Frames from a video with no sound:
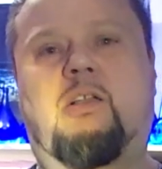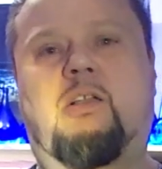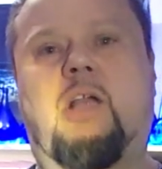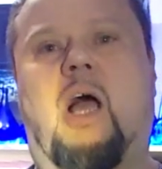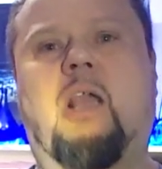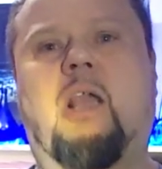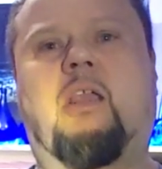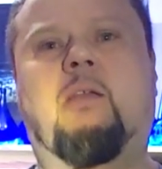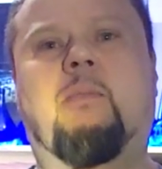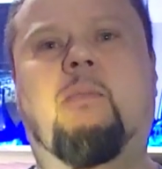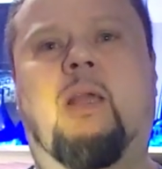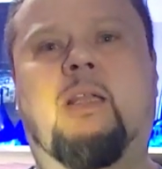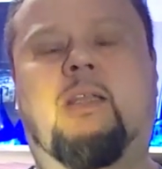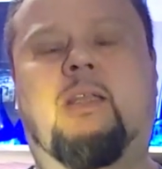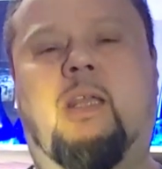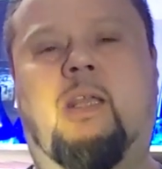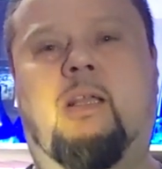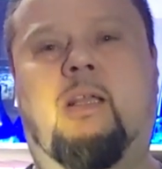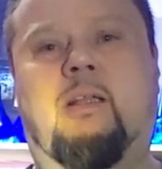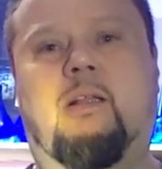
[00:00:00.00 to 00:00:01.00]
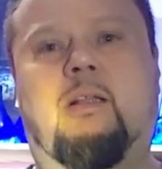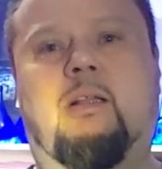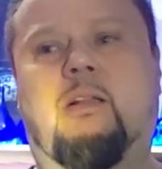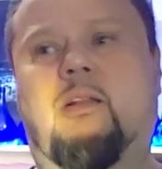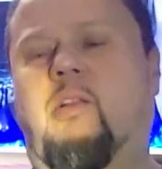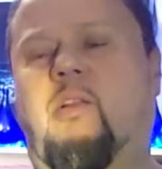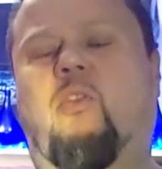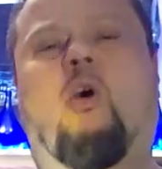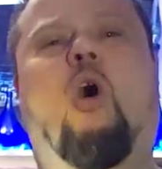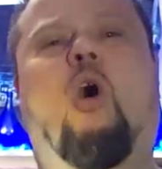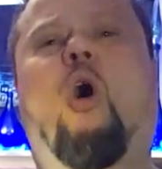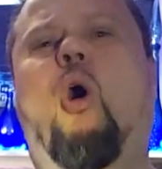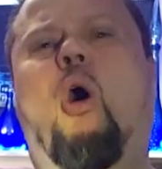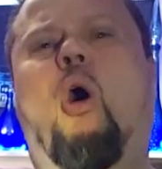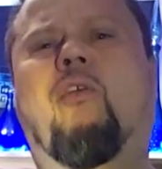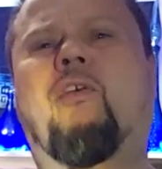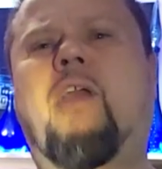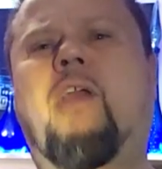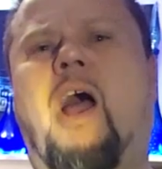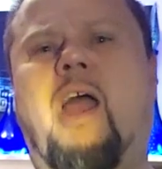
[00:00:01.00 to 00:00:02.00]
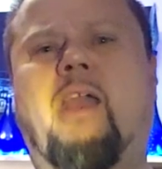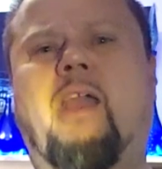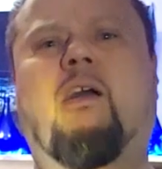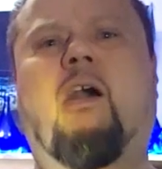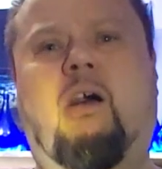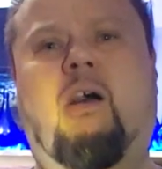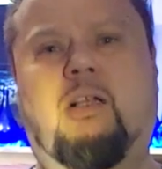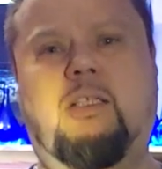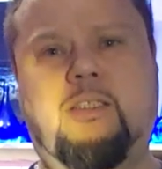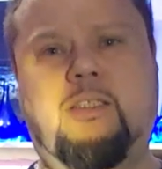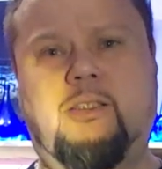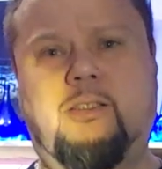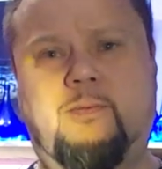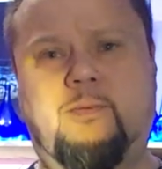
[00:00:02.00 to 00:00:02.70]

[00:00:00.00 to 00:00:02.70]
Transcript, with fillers: documenting all the icons.